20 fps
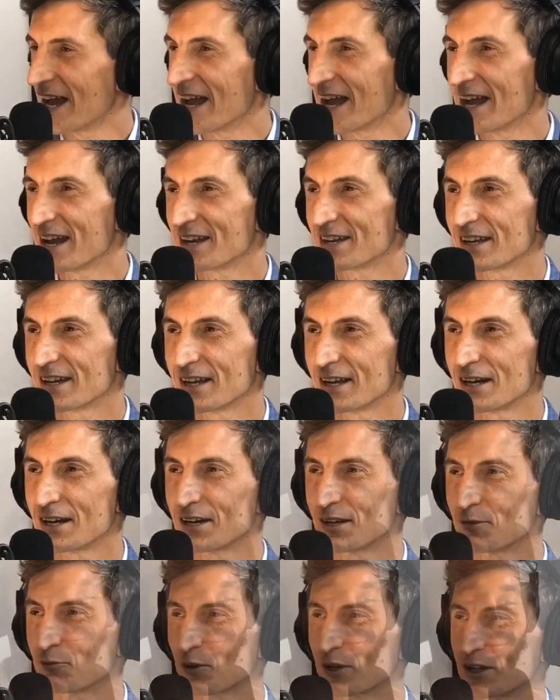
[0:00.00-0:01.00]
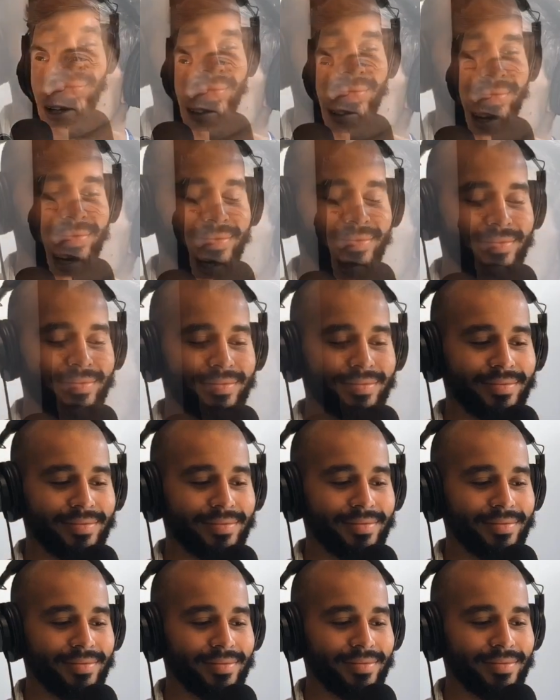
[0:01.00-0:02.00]
And we're going to talk
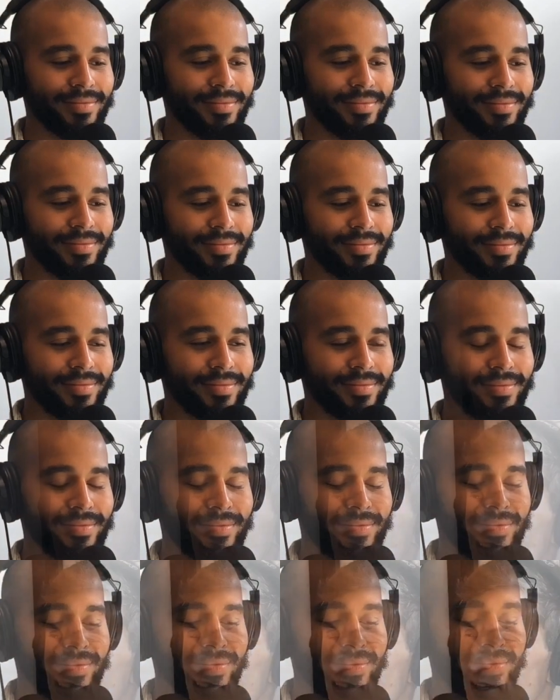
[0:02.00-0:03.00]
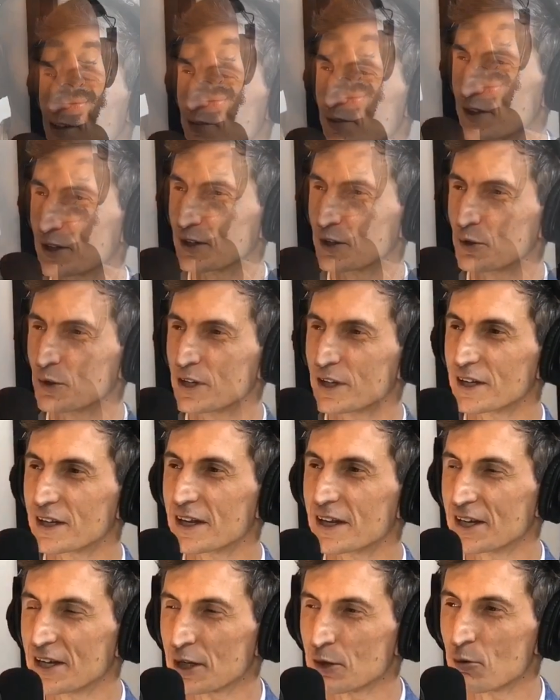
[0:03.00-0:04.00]
about all kinds of good stuff, including
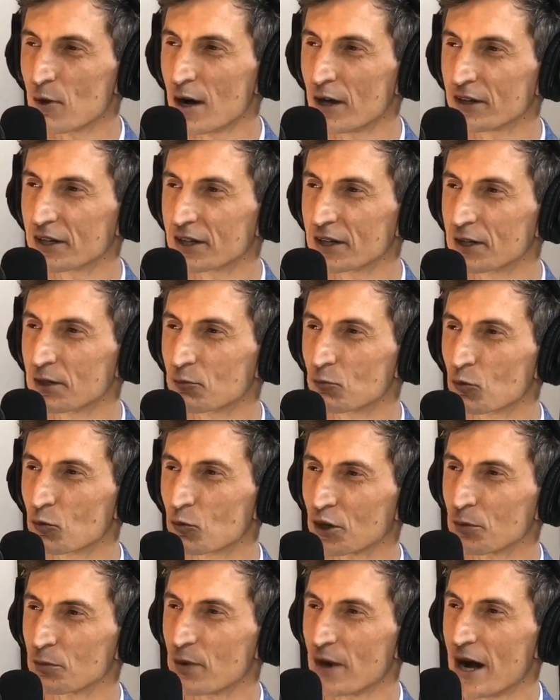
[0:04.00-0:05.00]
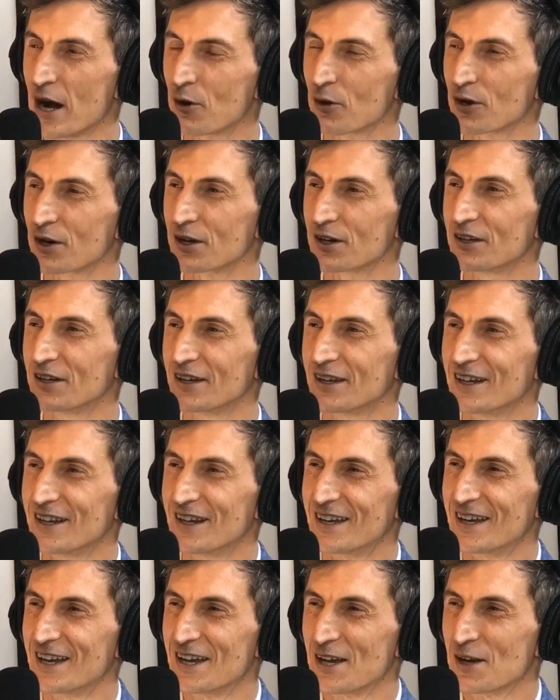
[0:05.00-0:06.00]
inequality, worker power,
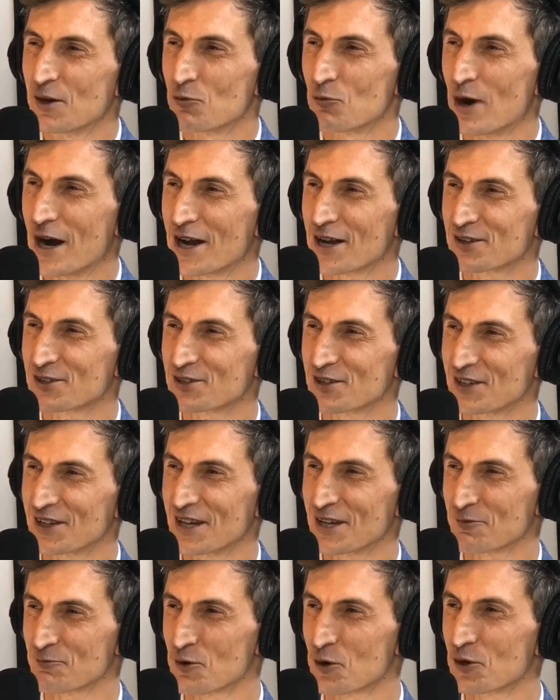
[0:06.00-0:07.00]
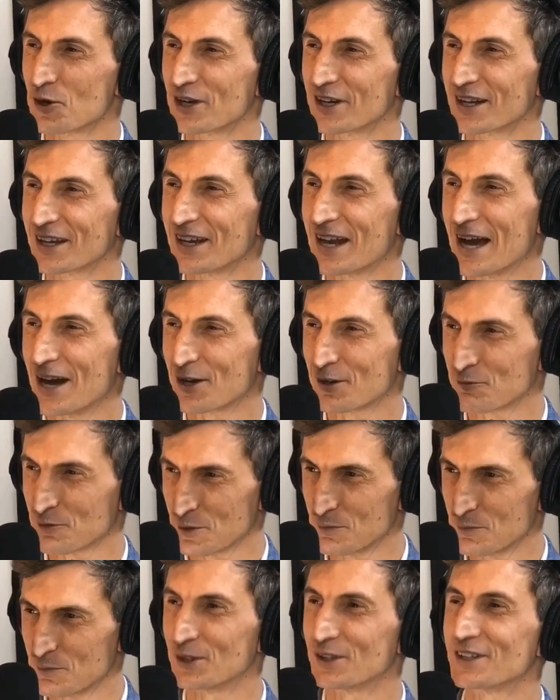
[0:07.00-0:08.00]
why it's eroding, and how to
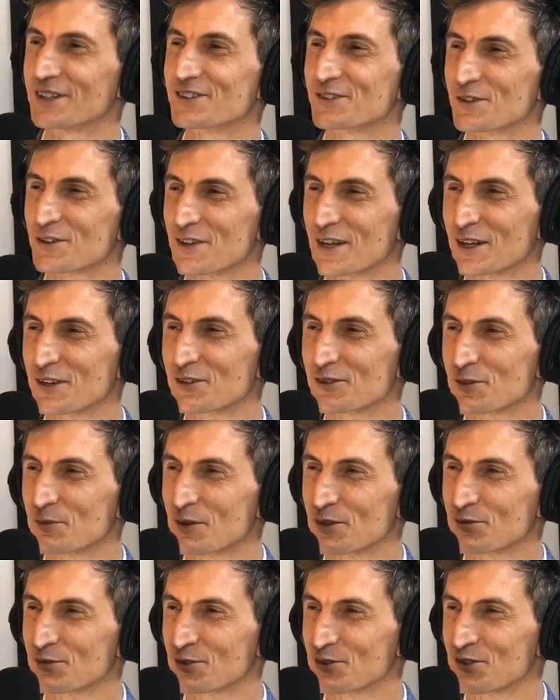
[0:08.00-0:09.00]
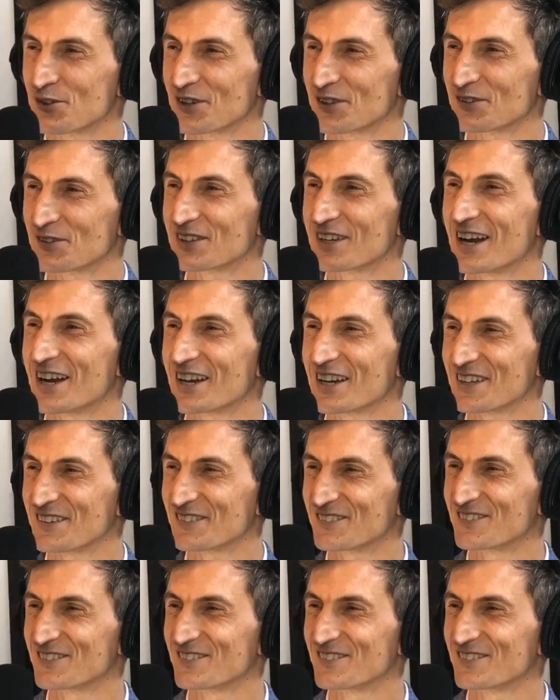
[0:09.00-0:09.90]
rebuild it. So thank you so much for joining me, Heidi.